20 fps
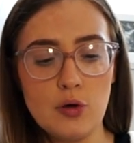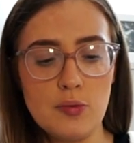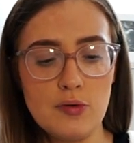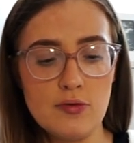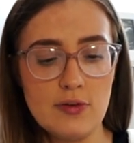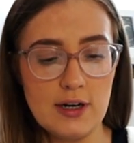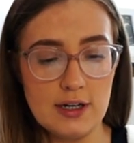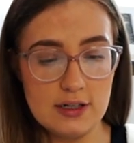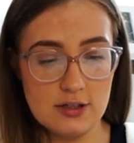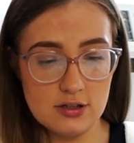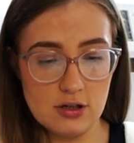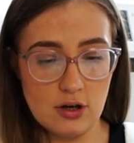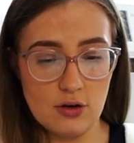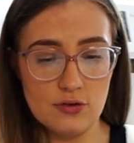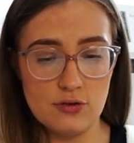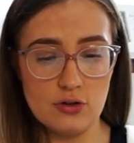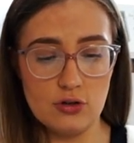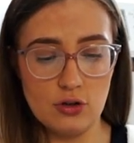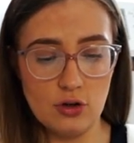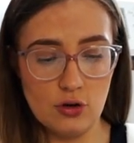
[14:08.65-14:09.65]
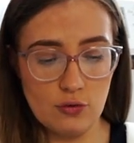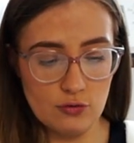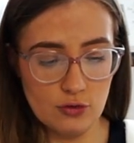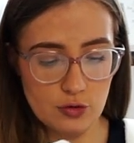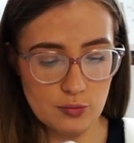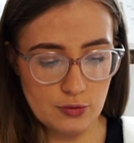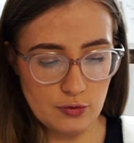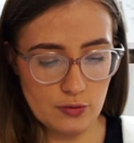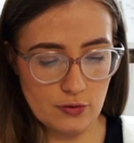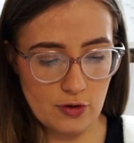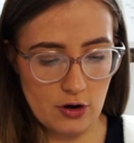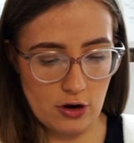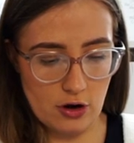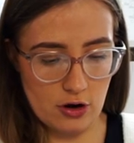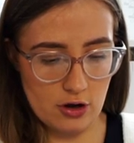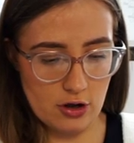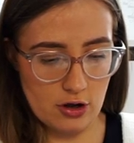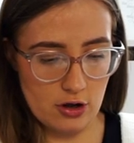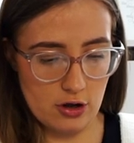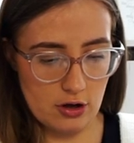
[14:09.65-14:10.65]
It'll be really soft and comfortable for
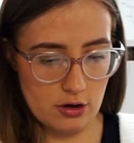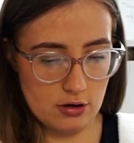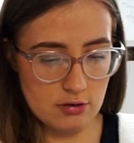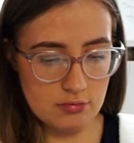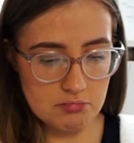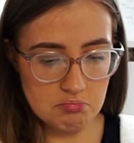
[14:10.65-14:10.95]
her.